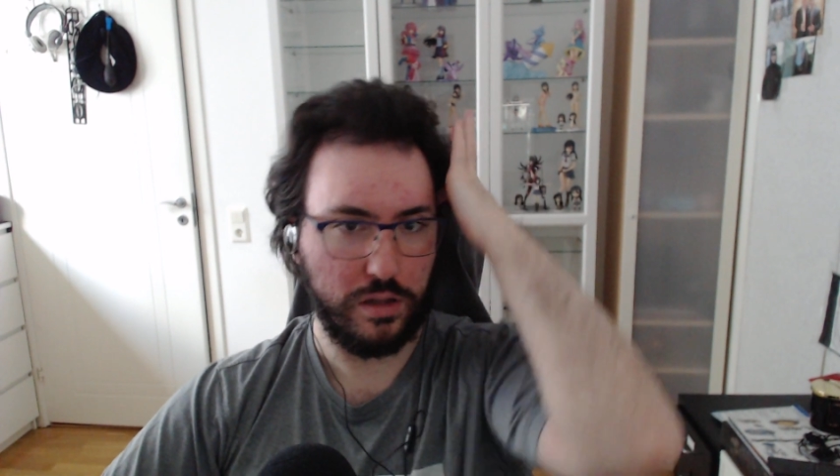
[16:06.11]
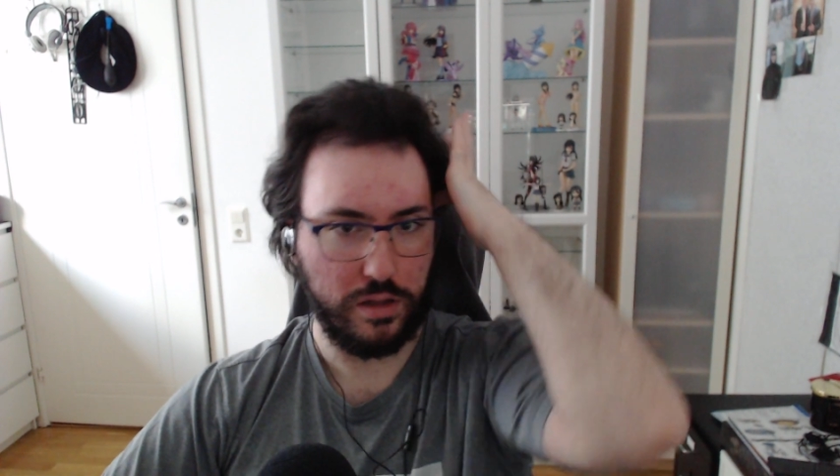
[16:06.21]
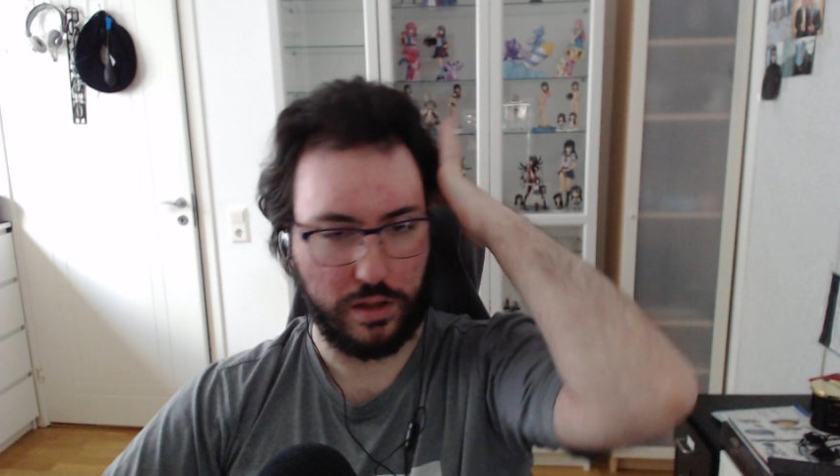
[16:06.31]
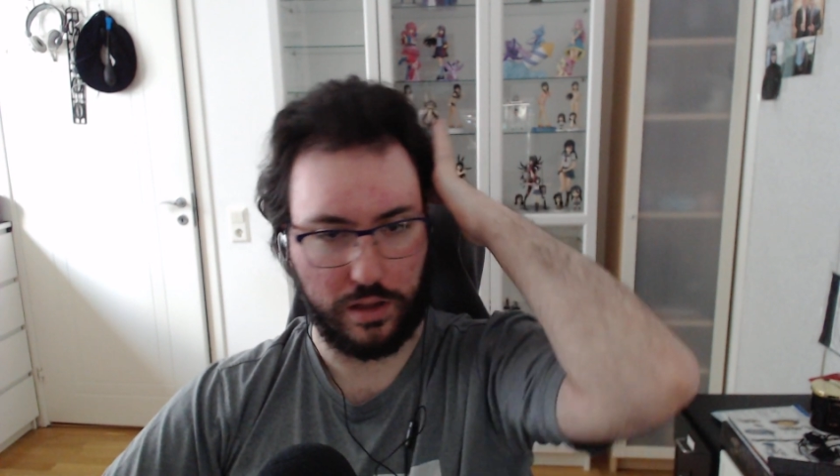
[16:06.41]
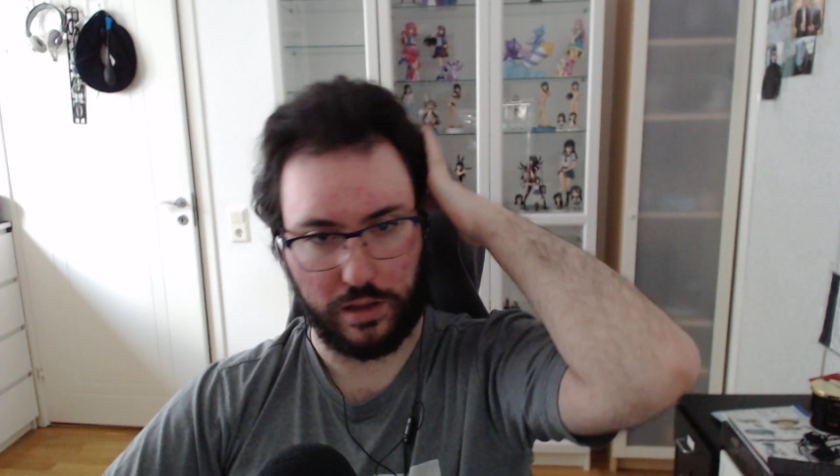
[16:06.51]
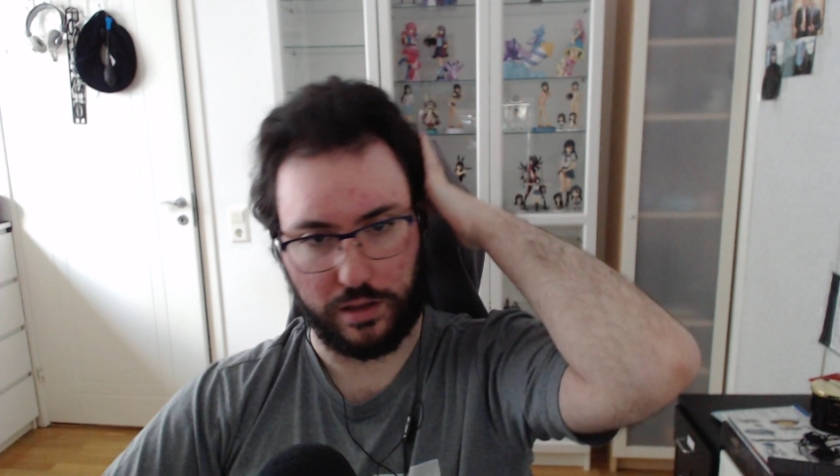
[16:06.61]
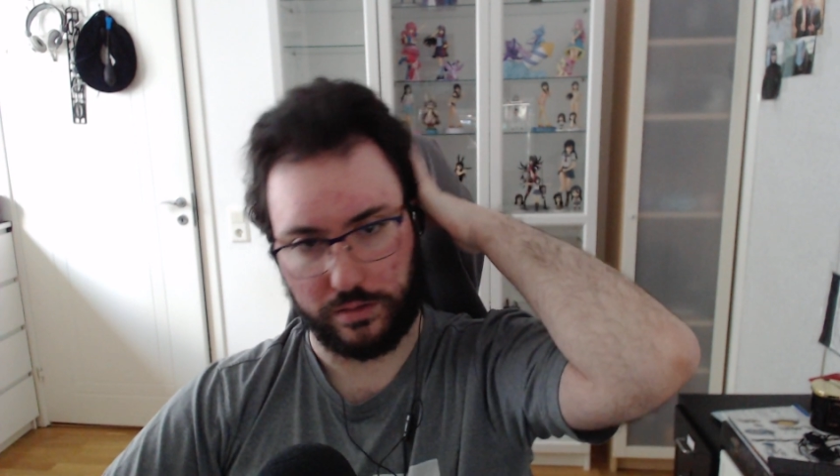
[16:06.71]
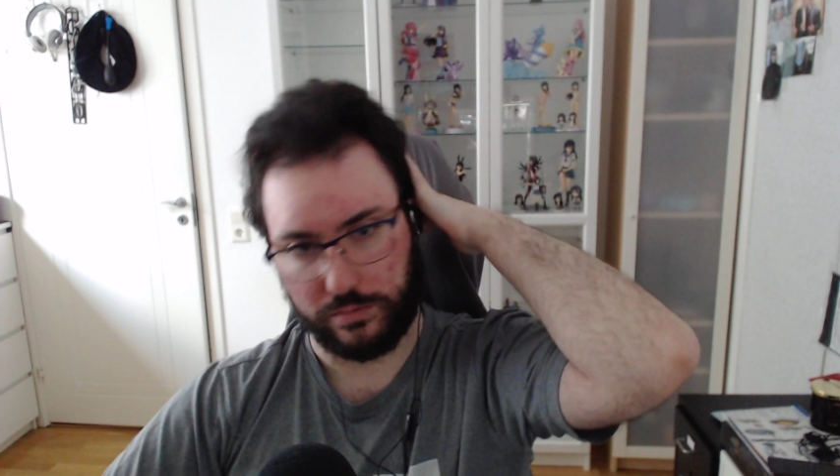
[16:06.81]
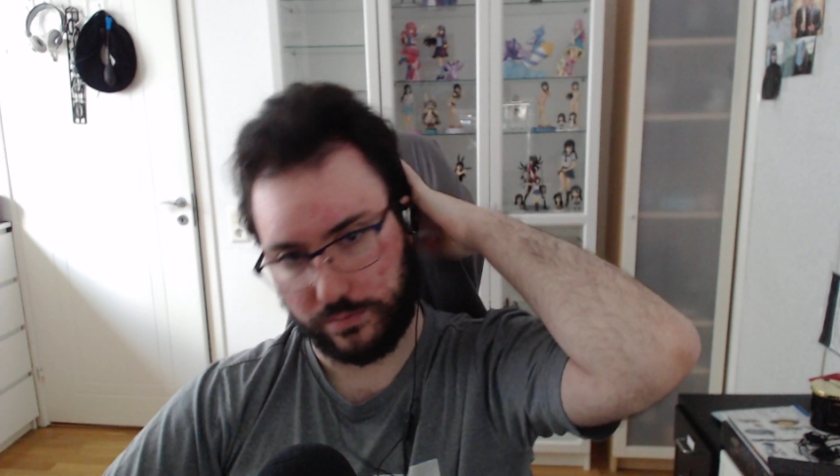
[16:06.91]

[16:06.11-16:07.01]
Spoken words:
So